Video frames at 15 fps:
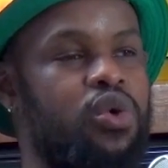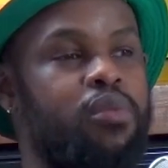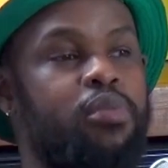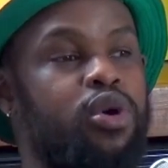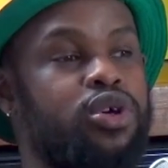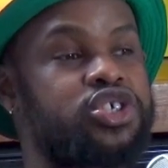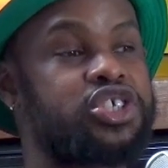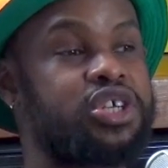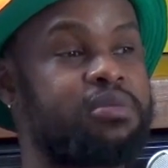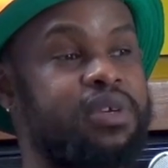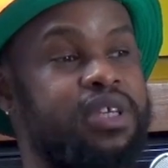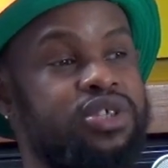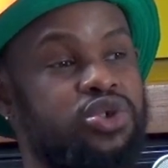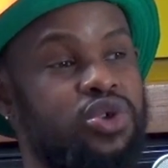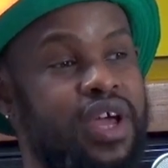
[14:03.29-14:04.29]
they were
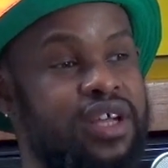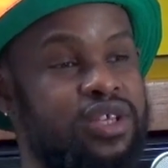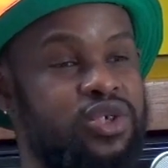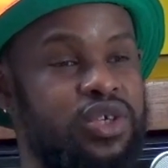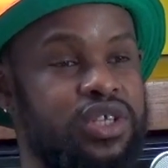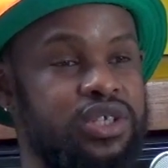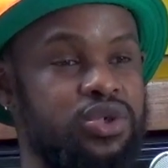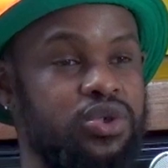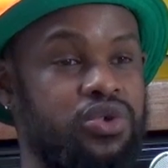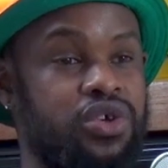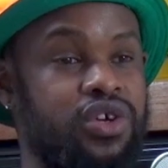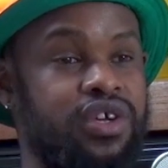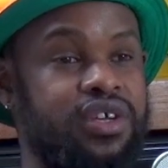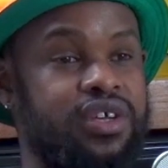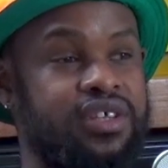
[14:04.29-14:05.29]
pushing me to actually do.